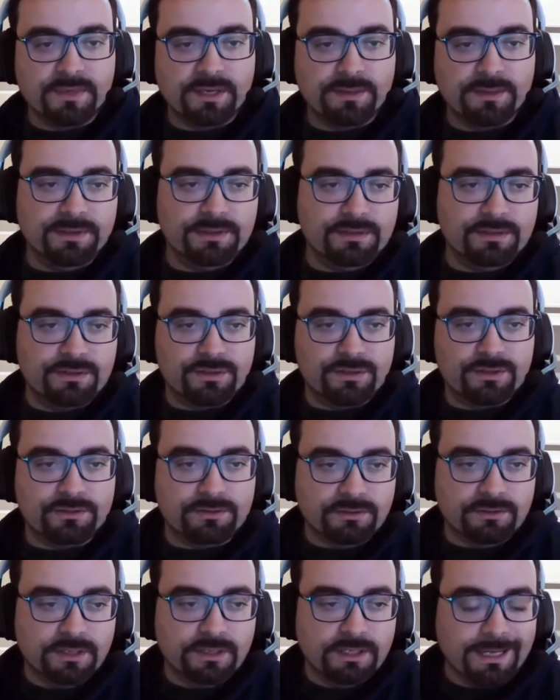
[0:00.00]
maybe a
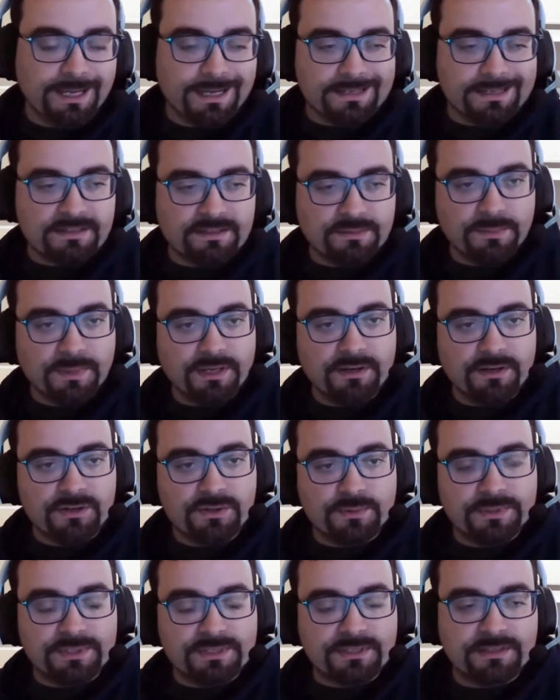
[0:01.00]
digital asset
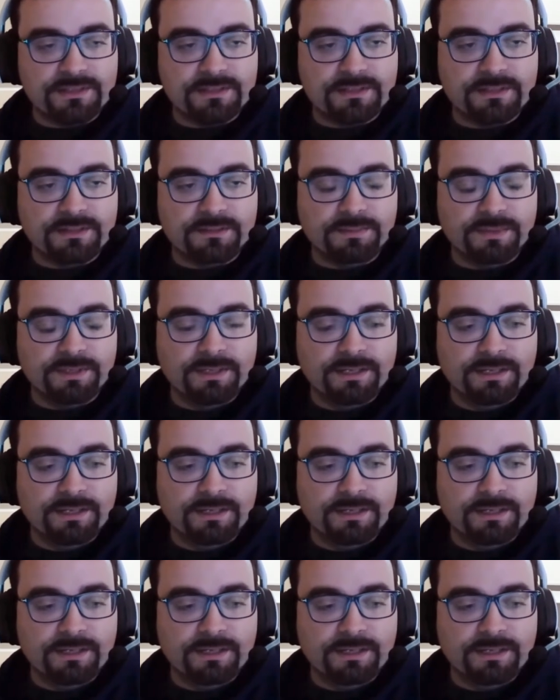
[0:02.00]
management system,